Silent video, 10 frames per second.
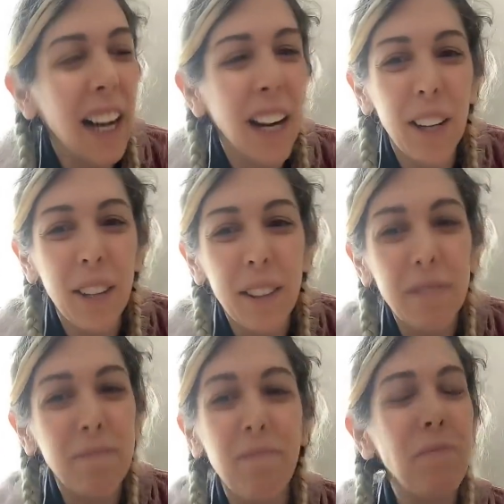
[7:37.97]

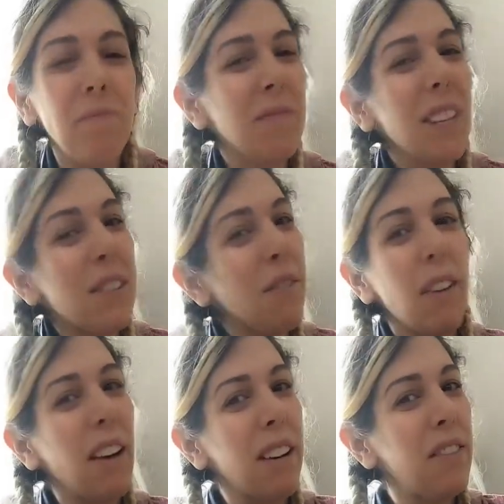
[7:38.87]
Um, it's
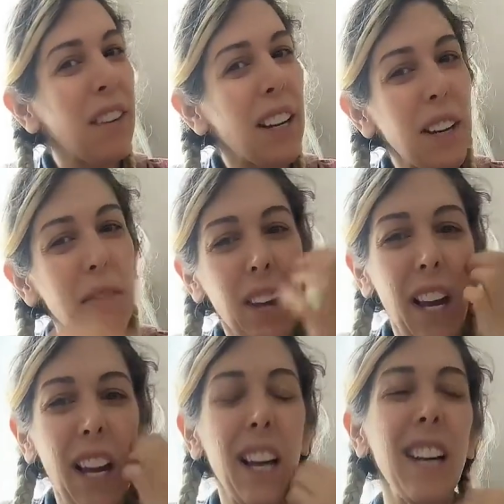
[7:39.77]
very funny to
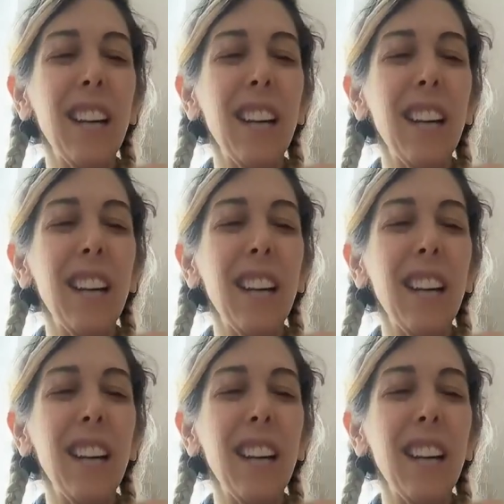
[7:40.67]
me.